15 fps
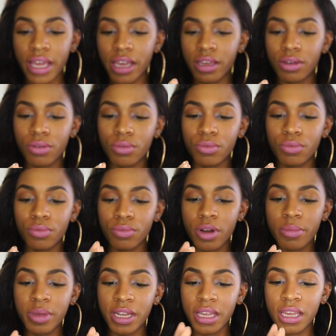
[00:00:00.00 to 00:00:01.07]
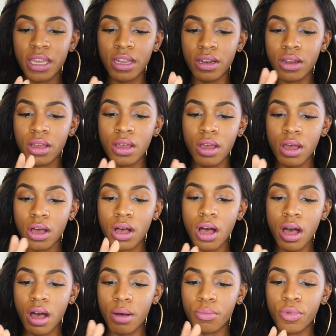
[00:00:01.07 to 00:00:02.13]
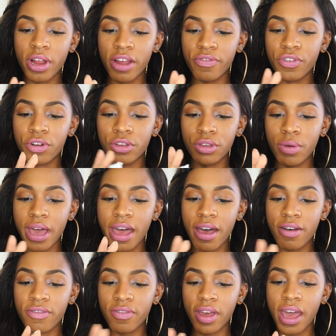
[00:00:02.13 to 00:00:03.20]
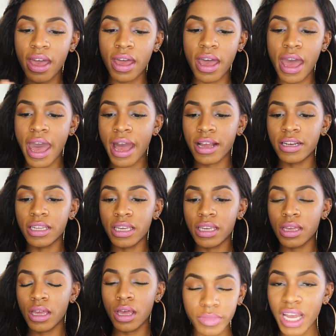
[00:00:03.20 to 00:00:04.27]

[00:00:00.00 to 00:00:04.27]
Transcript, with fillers: like rub it in um, wherever you have acne,